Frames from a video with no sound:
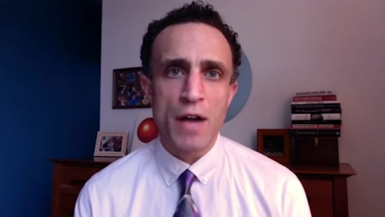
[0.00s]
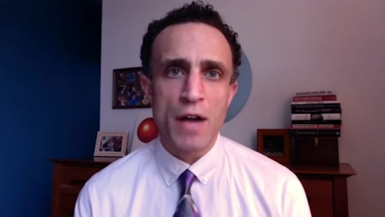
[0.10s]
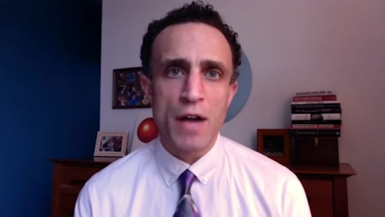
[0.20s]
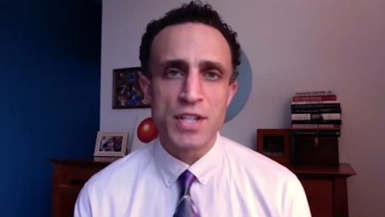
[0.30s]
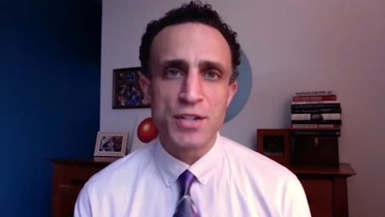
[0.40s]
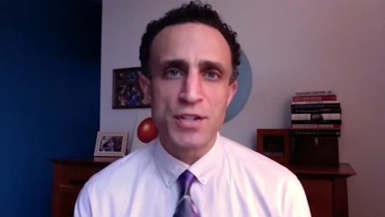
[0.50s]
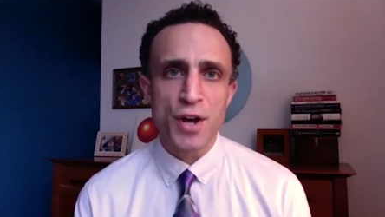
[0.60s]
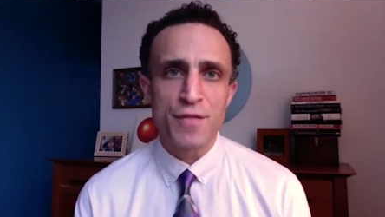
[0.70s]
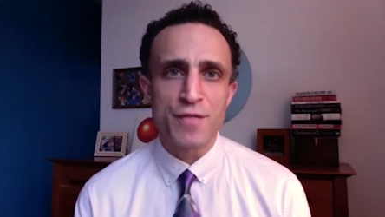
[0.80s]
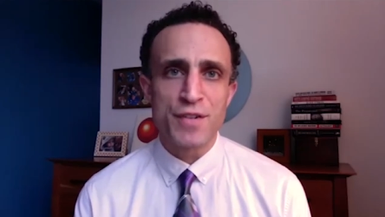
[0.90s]
obviously this
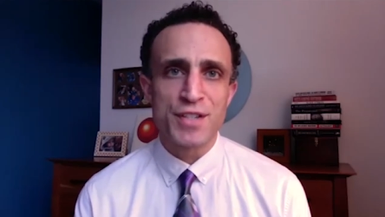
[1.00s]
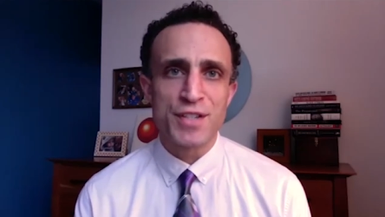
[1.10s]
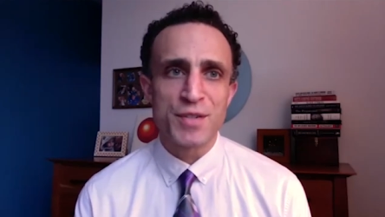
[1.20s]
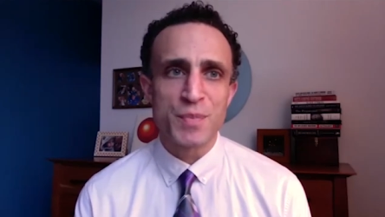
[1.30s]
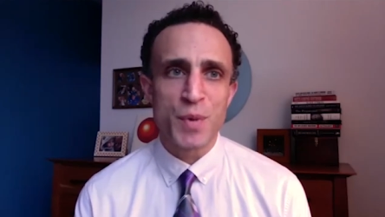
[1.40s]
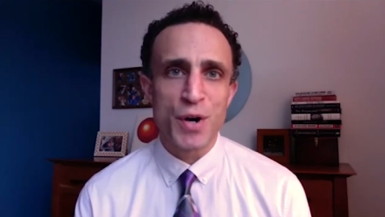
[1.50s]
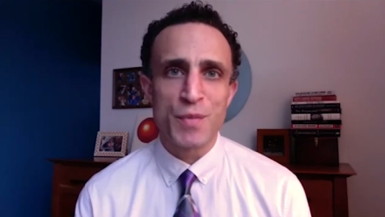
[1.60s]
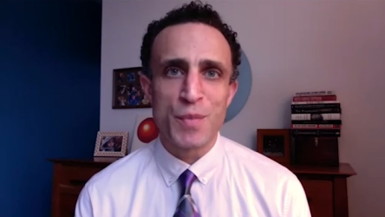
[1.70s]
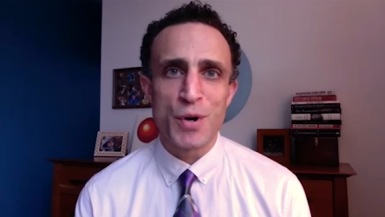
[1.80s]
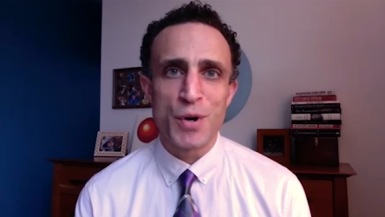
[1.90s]
office is
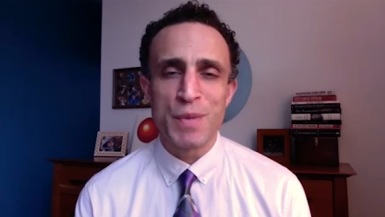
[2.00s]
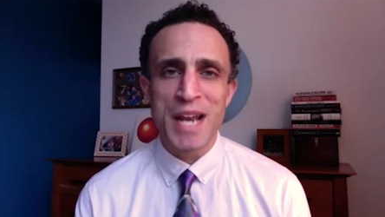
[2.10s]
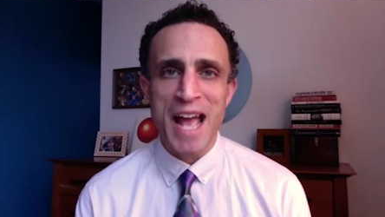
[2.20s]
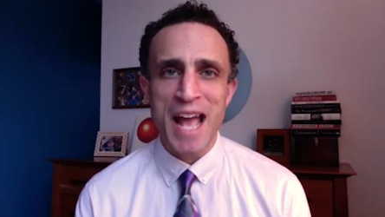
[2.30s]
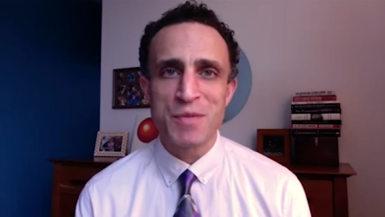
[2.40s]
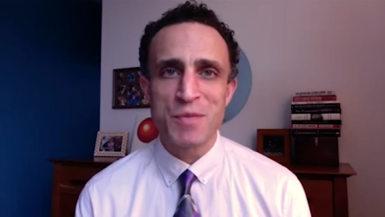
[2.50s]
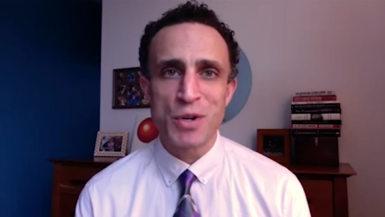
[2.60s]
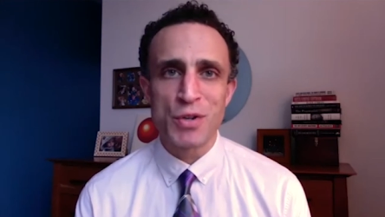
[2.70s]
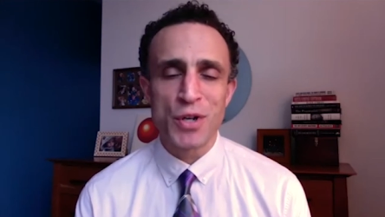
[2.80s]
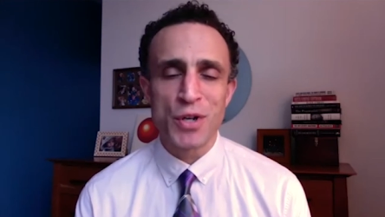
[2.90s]
part of the borough of Manhattan,
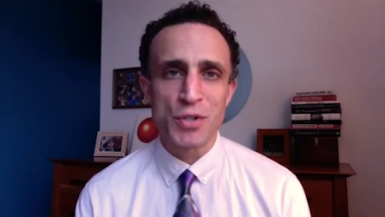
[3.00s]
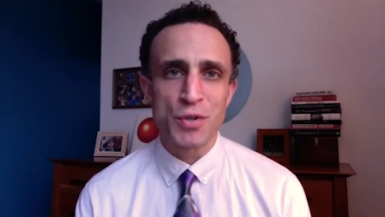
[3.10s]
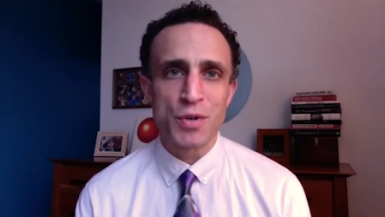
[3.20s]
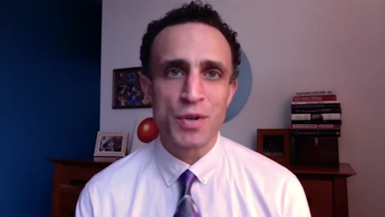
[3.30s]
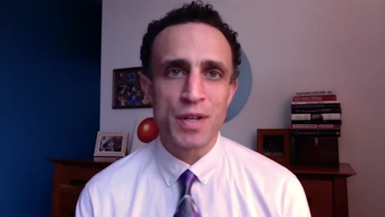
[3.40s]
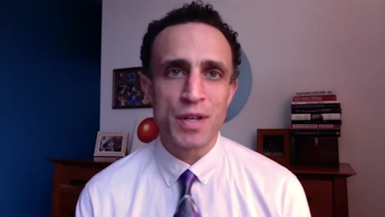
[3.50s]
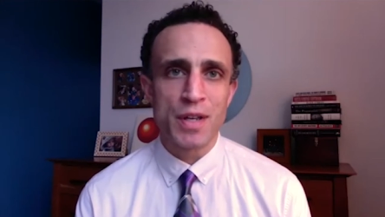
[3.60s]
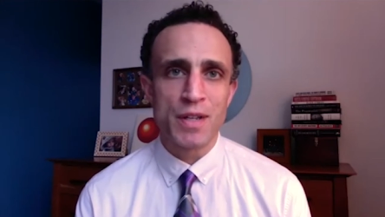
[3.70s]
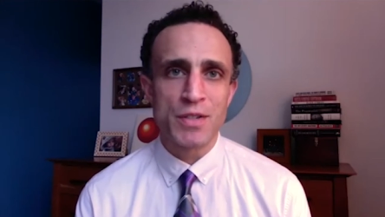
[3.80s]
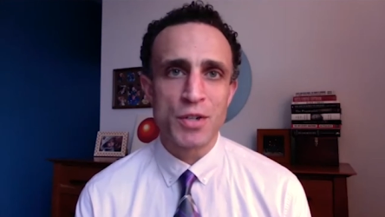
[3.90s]
where you also
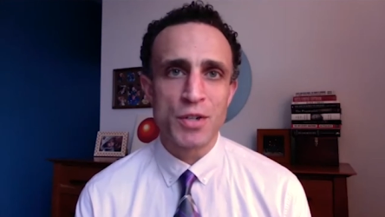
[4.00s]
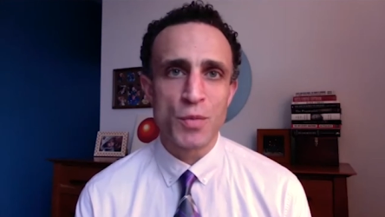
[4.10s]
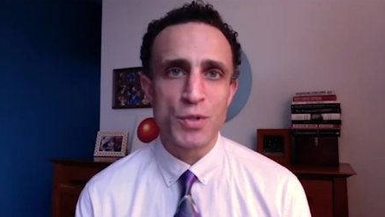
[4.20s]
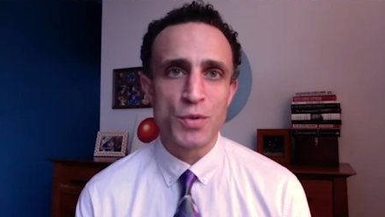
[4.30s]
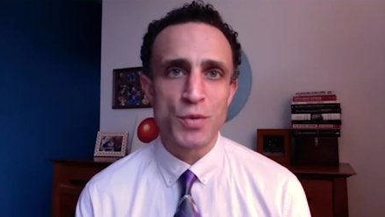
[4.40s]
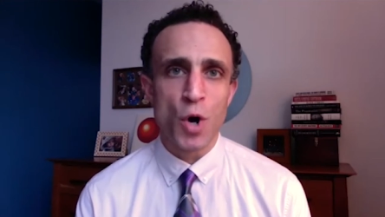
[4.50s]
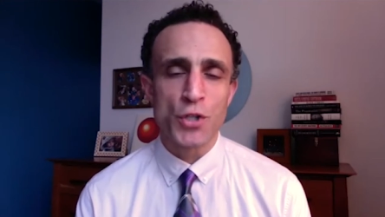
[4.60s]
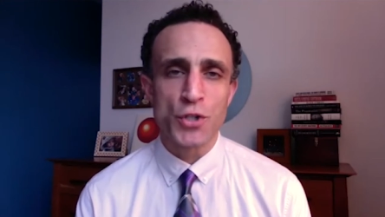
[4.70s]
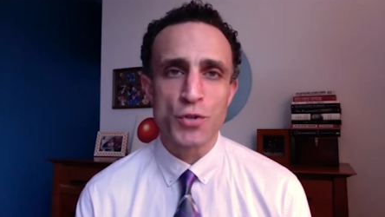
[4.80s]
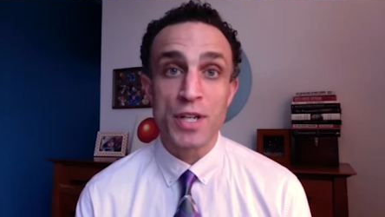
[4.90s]
is home to
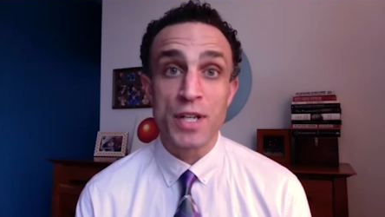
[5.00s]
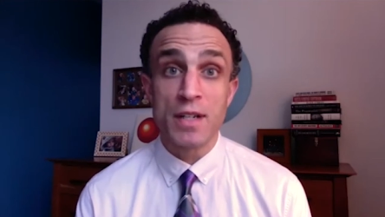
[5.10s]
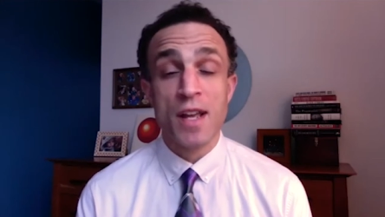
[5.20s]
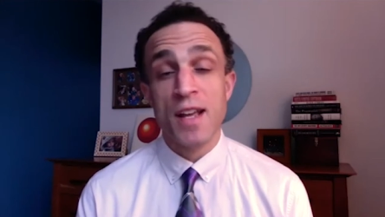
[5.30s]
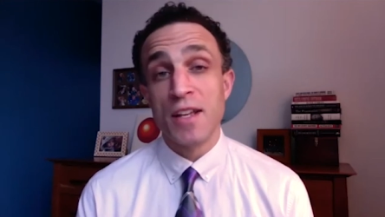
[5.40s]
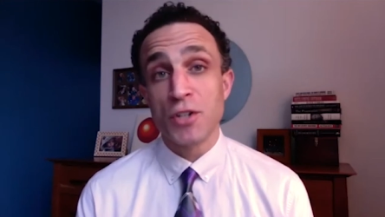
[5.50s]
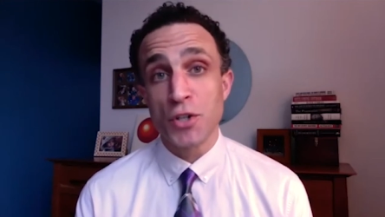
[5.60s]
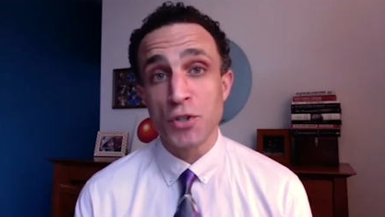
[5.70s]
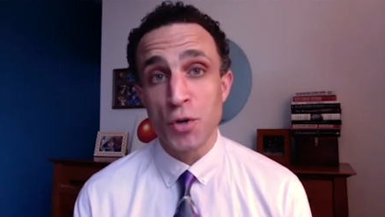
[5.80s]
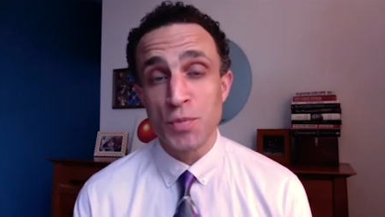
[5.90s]
Wall Street. It's
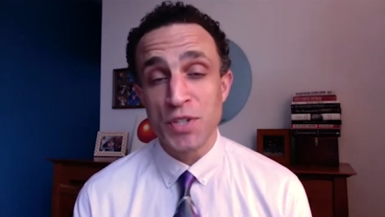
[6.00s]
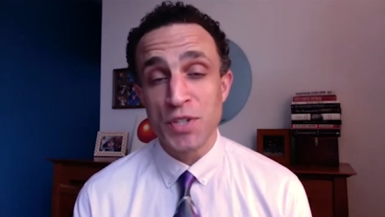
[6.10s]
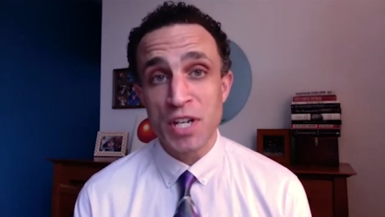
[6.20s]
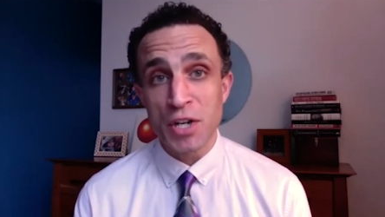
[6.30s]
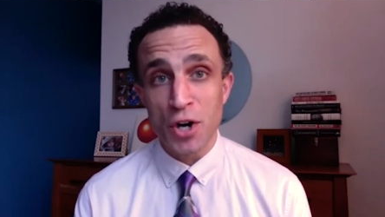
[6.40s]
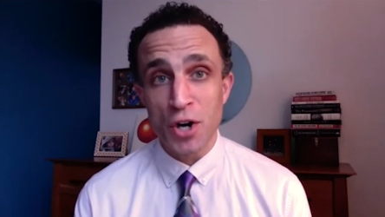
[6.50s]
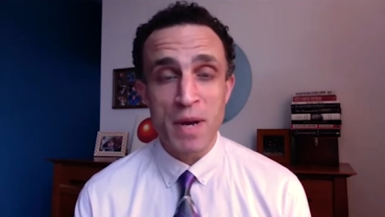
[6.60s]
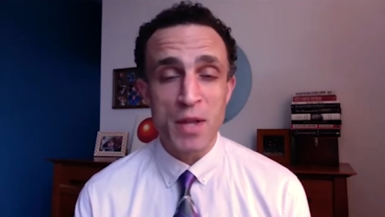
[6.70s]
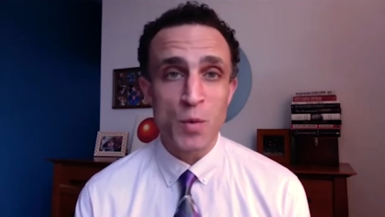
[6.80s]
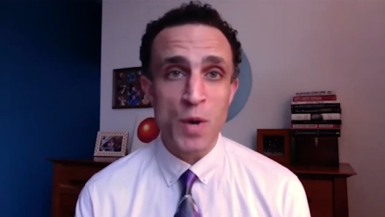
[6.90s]
also home to City
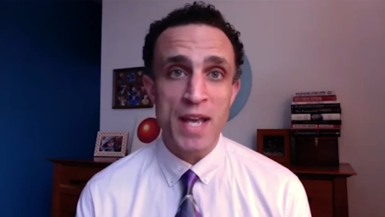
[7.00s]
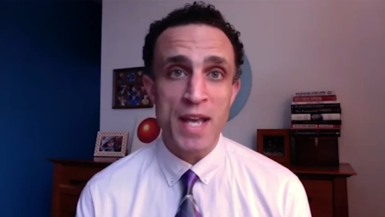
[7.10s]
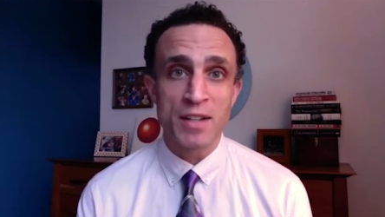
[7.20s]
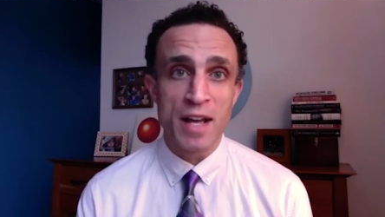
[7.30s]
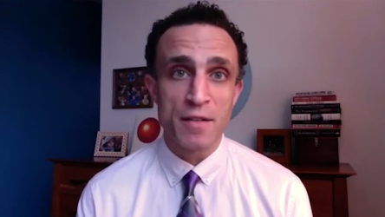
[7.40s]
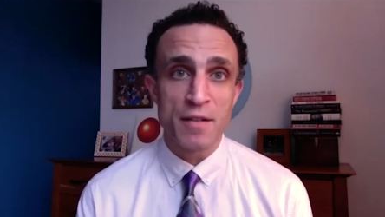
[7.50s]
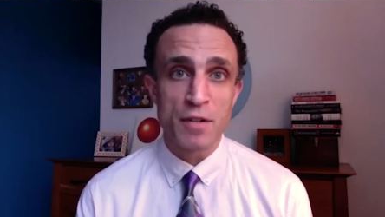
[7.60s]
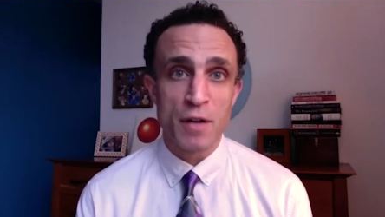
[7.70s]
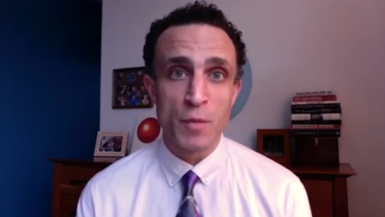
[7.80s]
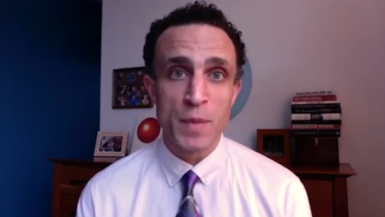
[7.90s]
Hall, by the way, and a lot
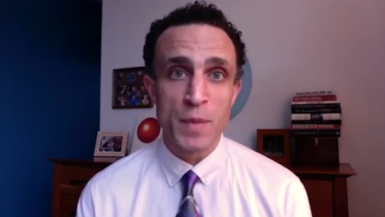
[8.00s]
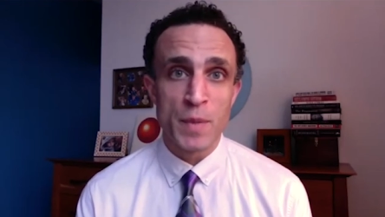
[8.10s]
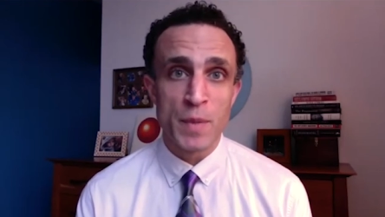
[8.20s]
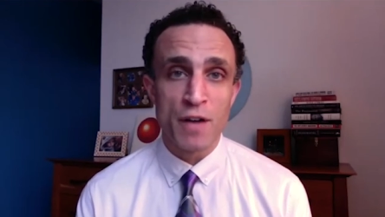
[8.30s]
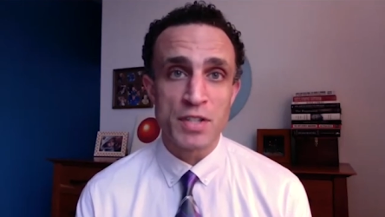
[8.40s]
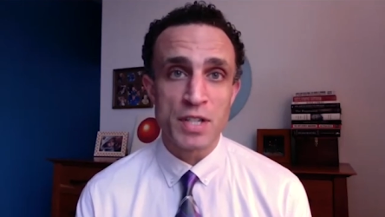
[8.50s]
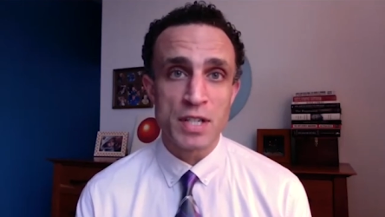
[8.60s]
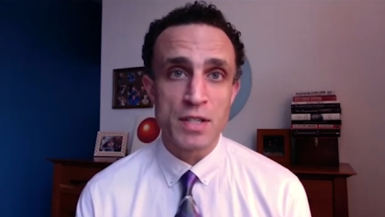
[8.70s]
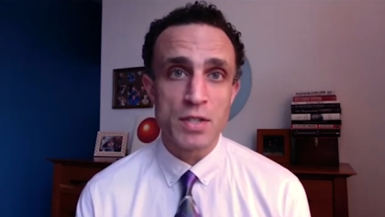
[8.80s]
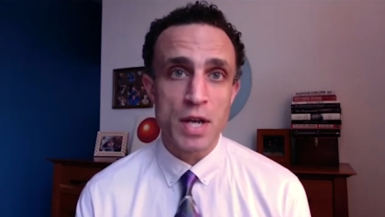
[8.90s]
of government
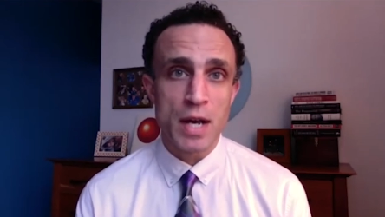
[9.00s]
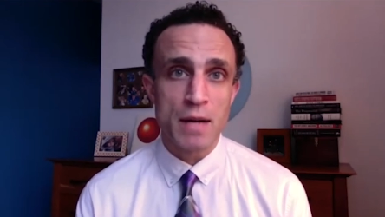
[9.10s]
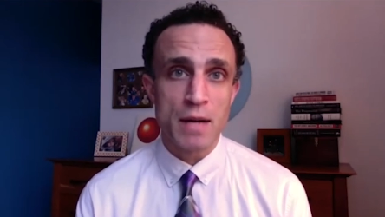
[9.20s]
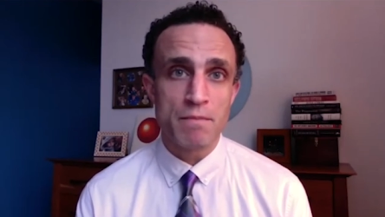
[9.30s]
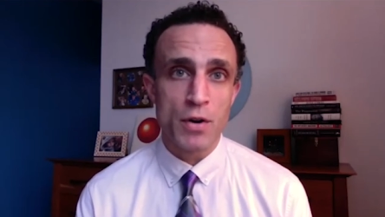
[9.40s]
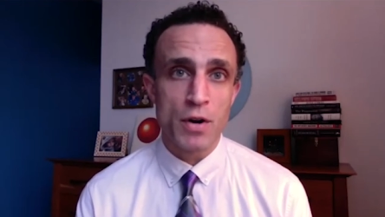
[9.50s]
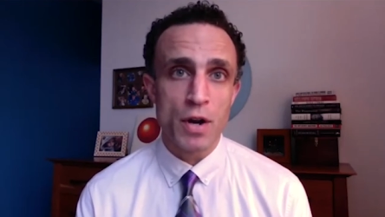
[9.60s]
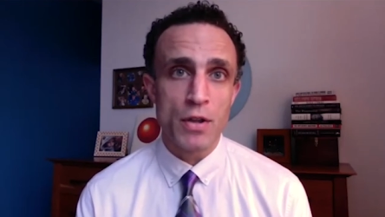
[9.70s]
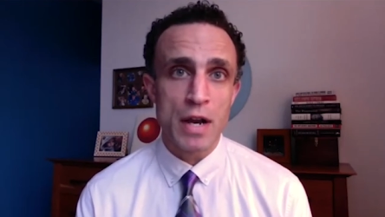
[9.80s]
offices. Are there other